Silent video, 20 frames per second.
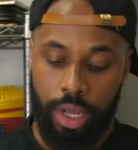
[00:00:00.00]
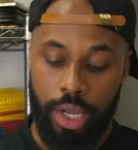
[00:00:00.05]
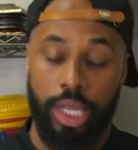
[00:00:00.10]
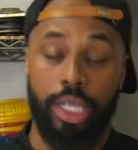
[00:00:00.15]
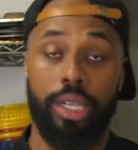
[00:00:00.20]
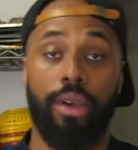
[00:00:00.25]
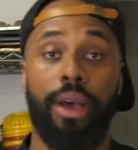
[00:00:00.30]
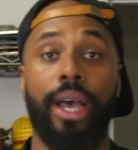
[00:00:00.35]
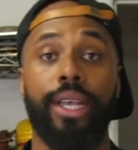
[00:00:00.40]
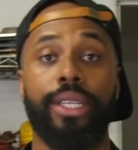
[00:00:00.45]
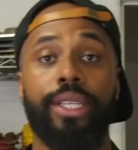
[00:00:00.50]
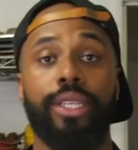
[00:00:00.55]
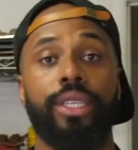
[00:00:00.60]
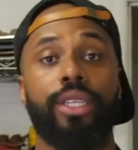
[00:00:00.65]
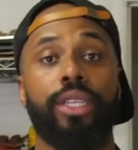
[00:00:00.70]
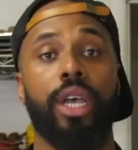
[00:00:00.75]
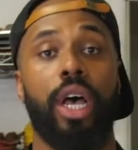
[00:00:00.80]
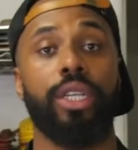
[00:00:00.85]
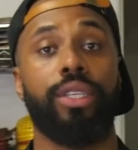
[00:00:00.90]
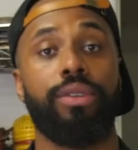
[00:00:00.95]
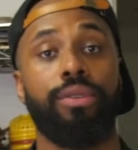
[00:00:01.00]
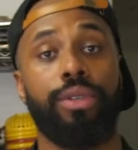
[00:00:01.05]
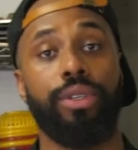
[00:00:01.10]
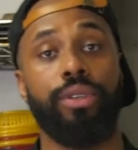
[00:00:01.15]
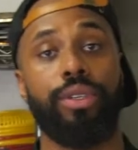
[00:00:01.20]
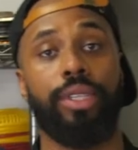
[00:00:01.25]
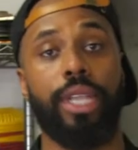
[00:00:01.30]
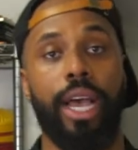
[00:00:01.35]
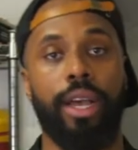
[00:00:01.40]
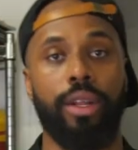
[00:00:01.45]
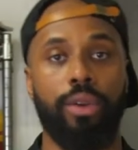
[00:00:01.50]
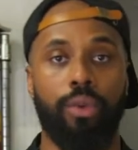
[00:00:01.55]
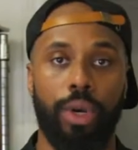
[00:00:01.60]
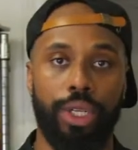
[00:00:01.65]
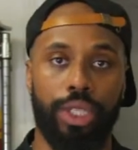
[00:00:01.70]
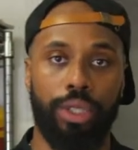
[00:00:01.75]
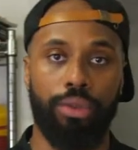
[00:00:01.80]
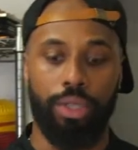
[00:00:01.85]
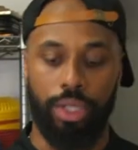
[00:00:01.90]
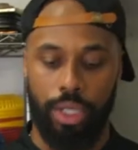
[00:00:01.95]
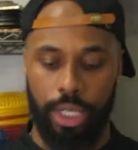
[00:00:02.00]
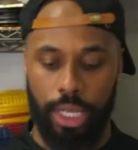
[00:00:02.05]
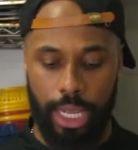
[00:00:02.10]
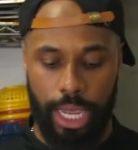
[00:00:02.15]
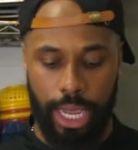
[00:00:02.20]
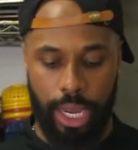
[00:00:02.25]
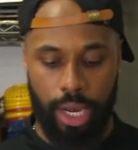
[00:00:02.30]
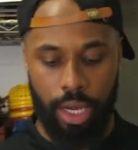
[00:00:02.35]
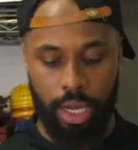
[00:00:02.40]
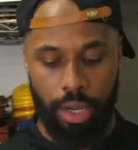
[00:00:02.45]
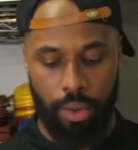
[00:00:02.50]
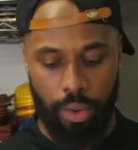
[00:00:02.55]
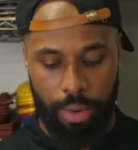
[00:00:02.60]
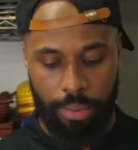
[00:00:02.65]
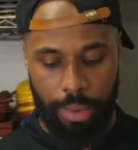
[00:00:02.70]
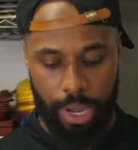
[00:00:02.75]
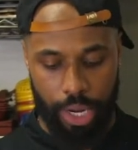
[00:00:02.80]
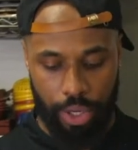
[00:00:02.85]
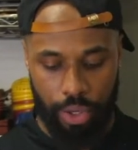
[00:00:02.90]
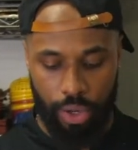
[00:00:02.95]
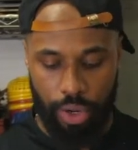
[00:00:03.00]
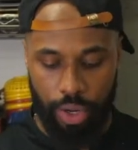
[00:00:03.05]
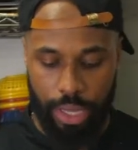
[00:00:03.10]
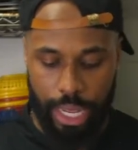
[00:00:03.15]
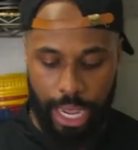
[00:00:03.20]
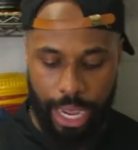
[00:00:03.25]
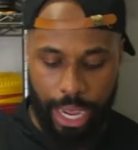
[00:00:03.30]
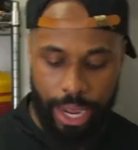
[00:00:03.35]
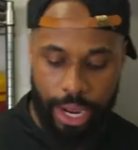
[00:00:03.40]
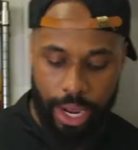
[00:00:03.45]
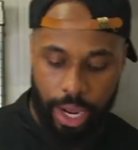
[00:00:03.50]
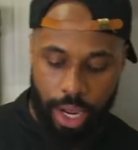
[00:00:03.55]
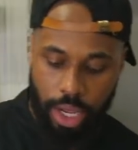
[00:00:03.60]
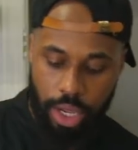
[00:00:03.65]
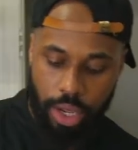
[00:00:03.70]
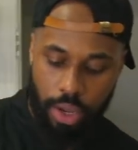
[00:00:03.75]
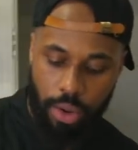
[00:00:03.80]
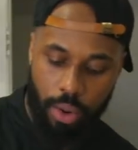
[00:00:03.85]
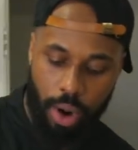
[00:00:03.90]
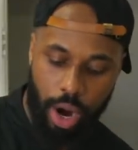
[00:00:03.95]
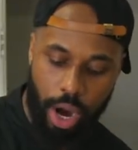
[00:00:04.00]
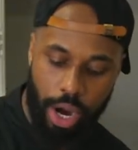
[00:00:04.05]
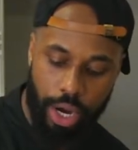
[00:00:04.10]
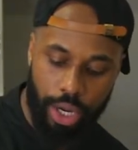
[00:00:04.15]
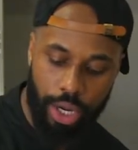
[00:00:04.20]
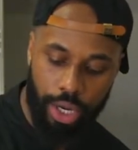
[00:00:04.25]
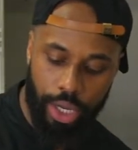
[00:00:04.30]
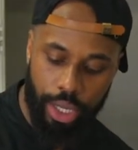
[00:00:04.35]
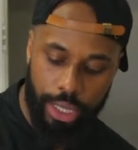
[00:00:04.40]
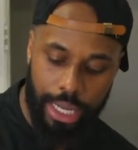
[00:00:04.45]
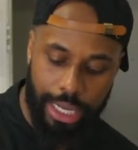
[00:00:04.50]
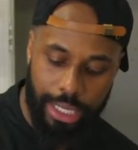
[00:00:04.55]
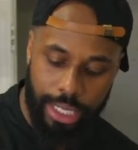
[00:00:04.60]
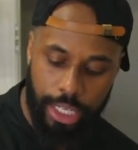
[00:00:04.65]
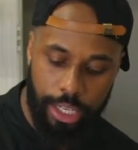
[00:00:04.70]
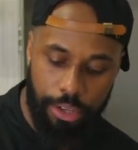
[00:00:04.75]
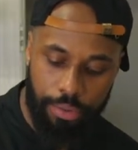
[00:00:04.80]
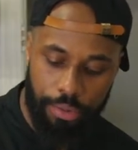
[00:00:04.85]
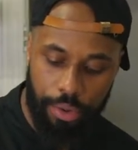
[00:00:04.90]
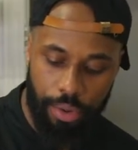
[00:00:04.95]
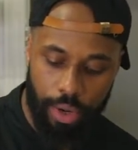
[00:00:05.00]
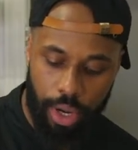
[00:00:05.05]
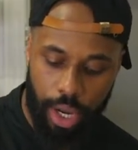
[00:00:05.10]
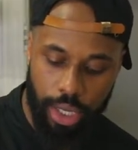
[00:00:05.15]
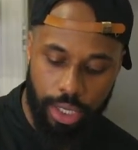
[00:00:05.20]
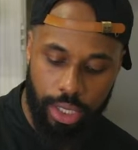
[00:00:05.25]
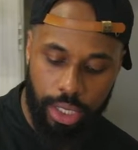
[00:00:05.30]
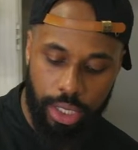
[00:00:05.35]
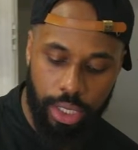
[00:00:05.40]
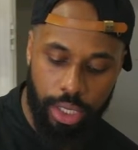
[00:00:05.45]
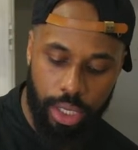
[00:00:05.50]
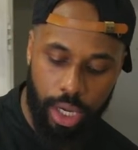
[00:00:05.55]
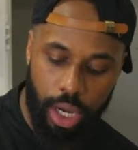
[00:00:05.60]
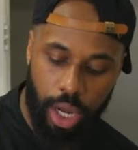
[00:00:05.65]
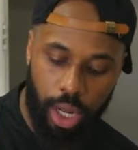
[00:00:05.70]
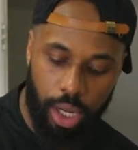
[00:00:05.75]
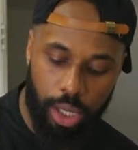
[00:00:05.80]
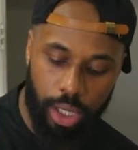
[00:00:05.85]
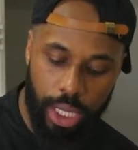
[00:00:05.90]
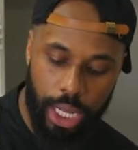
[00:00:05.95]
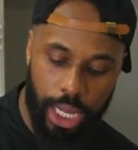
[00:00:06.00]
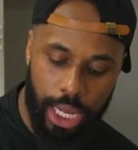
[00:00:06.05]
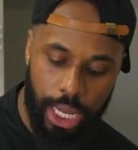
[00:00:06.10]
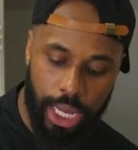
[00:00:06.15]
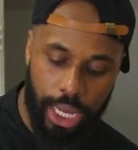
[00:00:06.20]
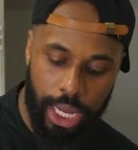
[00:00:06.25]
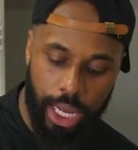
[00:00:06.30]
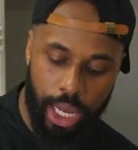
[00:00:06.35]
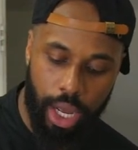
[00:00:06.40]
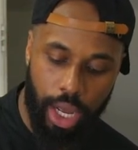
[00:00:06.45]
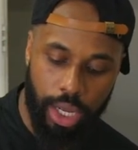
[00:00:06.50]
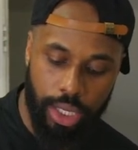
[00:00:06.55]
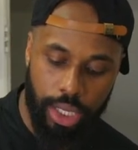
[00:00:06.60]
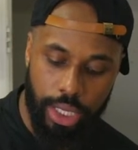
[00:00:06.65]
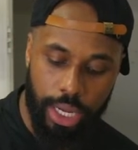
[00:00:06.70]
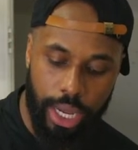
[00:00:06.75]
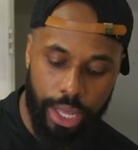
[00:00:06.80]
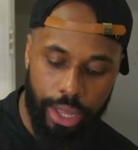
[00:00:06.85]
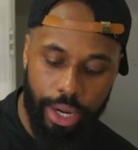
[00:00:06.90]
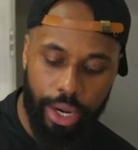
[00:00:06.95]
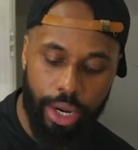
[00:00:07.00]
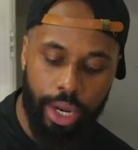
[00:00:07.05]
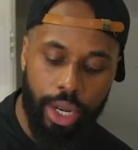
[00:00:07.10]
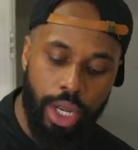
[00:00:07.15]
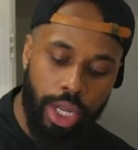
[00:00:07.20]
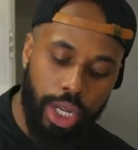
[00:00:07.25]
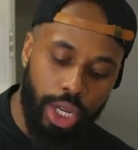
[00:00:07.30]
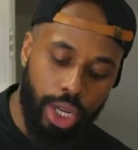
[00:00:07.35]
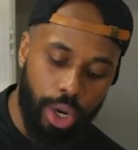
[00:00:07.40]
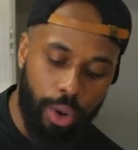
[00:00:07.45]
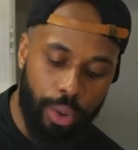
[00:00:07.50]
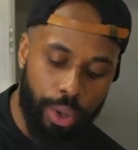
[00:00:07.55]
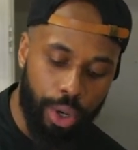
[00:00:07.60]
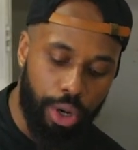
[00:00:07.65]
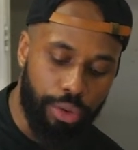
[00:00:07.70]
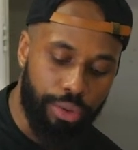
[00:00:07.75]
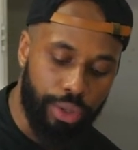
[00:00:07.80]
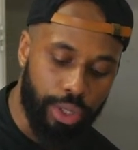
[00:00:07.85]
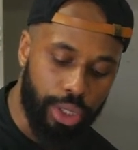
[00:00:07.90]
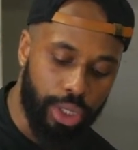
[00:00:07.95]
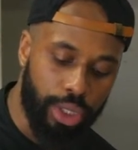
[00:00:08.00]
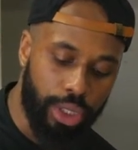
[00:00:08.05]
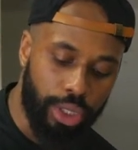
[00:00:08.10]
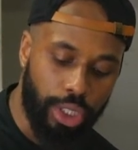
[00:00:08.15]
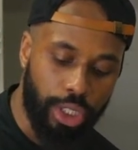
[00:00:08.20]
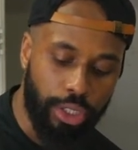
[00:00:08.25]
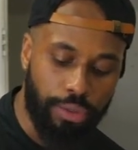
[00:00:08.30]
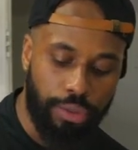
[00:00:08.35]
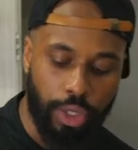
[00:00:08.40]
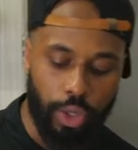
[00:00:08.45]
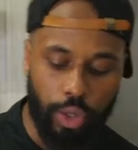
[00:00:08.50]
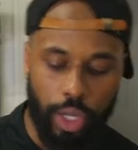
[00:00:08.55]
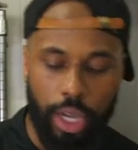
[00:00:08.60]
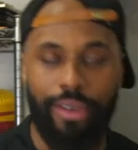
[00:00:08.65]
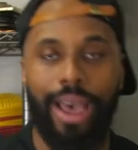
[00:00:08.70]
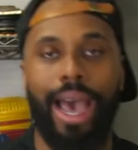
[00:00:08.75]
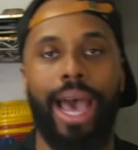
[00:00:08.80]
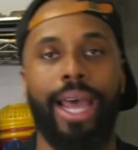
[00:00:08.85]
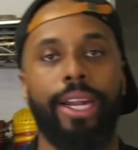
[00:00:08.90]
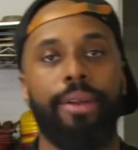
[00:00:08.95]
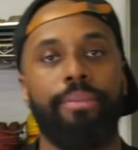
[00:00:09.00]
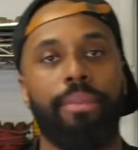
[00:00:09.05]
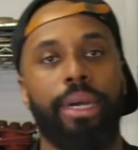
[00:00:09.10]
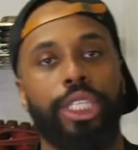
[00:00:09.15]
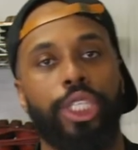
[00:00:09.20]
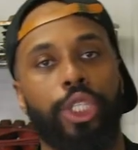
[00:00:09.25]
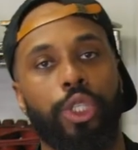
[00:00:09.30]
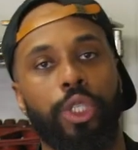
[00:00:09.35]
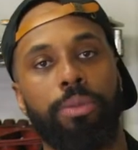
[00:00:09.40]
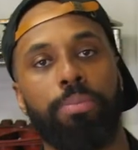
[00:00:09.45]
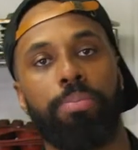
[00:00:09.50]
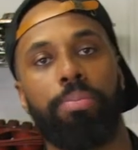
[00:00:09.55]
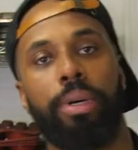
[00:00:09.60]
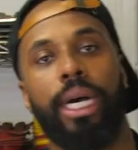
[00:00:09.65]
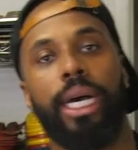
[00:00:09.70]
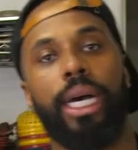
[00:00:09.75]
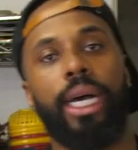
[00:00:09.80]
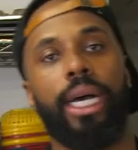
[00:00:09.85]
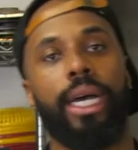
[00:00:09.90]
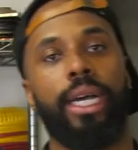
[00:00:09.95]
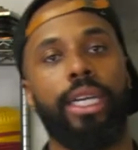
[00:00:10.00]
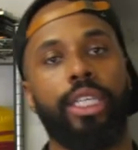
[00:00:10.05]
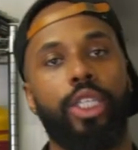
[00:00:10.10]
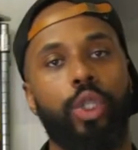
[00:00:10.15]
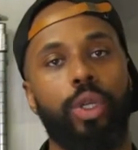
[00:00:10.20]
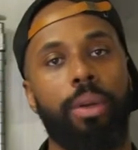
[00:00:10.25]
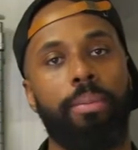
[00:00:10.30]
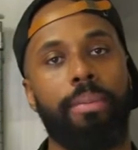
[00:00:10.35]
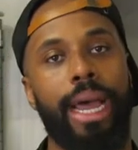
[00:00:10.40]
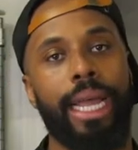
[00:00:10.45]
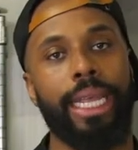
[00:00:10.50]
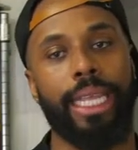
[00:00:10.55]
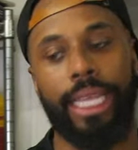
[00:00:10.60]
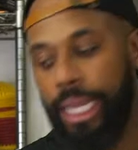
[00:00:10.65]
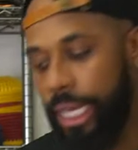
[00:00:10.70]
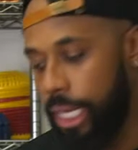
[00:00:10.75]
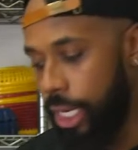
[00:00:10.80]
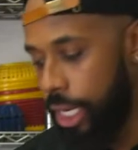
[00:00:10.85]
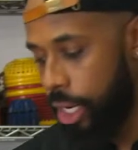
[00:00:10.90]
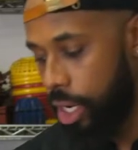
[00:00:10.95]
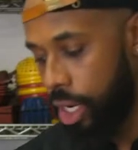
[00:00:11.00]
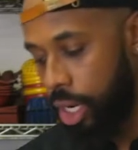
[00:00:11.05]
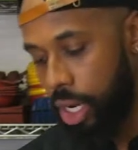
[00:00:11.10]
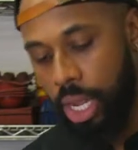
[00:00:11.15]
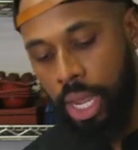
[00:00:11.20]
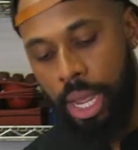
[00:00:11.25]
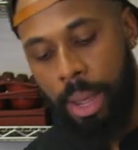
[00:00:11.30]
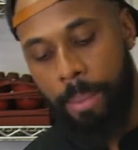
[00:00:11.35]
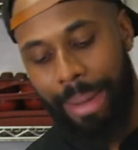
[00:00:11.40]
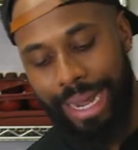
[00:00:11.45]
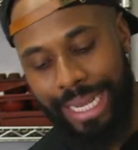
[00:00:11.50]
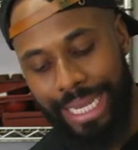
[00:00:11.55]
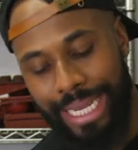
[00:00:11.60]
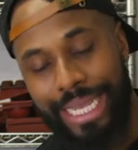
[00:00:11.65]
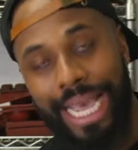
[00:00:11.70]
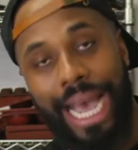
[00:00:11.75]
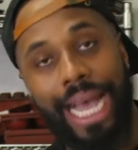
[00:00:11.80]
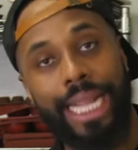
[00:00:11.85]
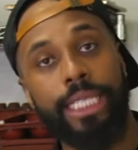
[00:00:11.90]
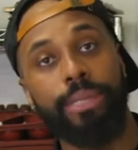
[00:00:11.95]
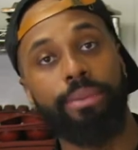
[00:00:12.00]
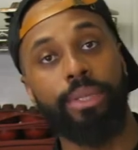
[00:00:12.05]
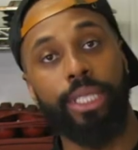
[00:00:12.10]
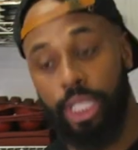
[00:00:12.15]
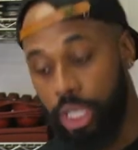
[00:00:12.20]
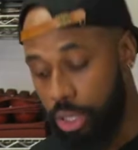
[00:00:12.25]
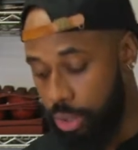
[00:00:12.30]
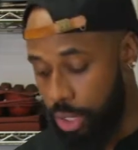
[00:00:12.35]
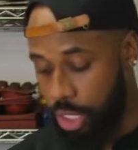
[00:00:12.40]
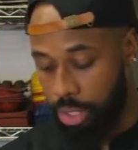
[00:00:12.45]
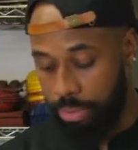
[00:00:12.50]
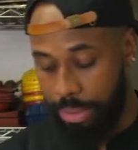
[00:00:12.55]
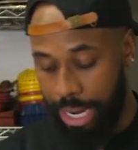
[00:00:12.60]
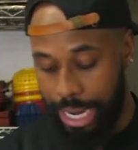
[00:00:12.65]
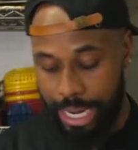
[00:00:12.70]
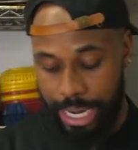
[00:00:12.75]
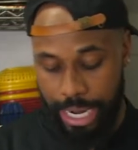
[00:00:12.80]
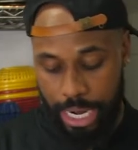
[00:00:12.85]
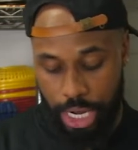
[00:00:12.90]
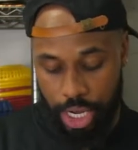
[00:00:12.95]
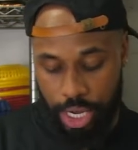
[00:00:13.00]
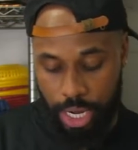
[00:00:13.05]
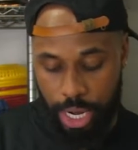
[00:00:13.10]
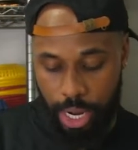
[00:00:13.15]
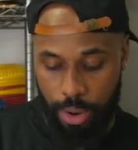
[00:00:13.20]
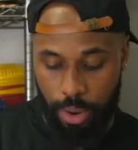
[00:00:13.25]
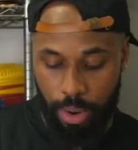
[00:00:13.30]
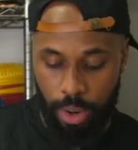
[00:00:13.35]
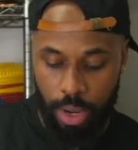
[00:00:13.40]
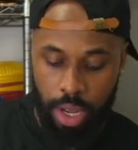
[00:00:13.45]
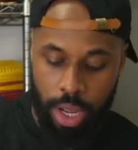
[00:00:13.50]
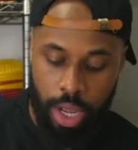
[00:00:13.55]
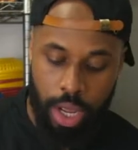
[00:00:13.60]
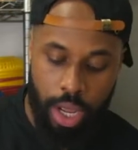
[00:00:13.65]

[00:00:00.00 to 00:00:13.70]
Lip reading: So as this sauce reduces down, what you want to, again, you want to make sure that you are cooking that seafood all together. You don't want to overcook your seafood. So I've added my shrimp back in here. My scallop can go into my dish now.